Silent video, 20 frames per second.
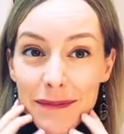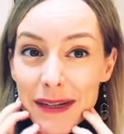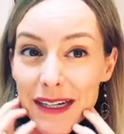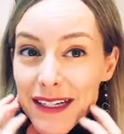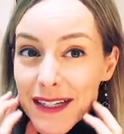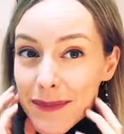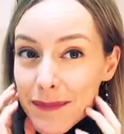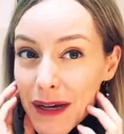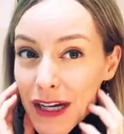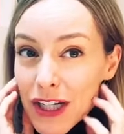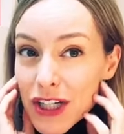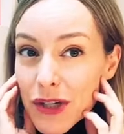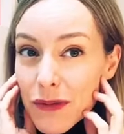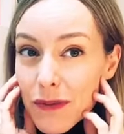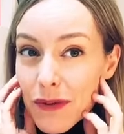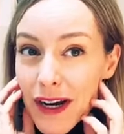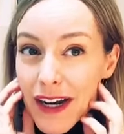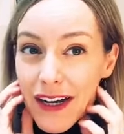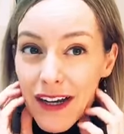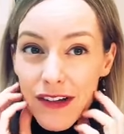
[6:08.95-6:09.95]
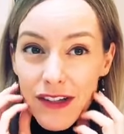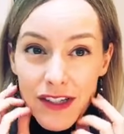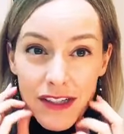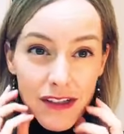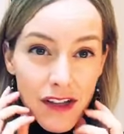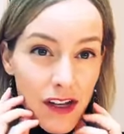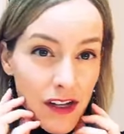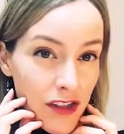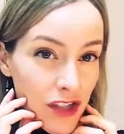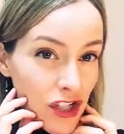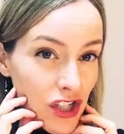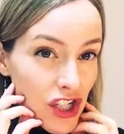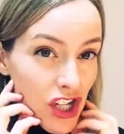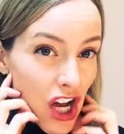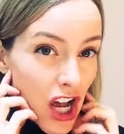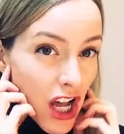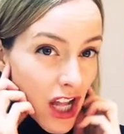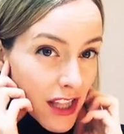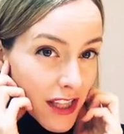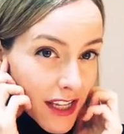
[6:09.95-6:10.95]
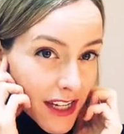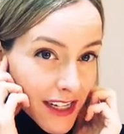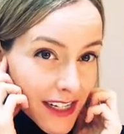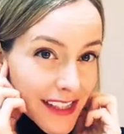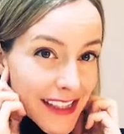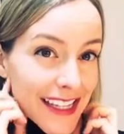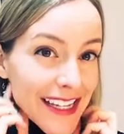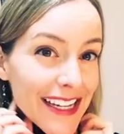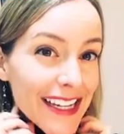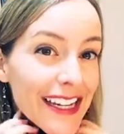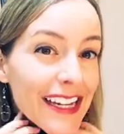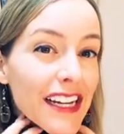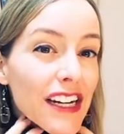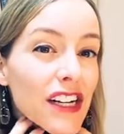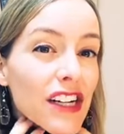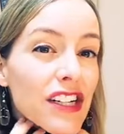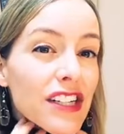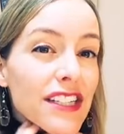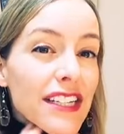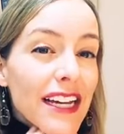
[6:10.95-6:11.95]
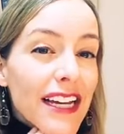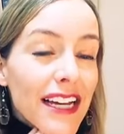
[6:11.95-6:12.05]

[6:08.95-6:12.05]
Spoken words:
but especially breakouts along the jawline and the ears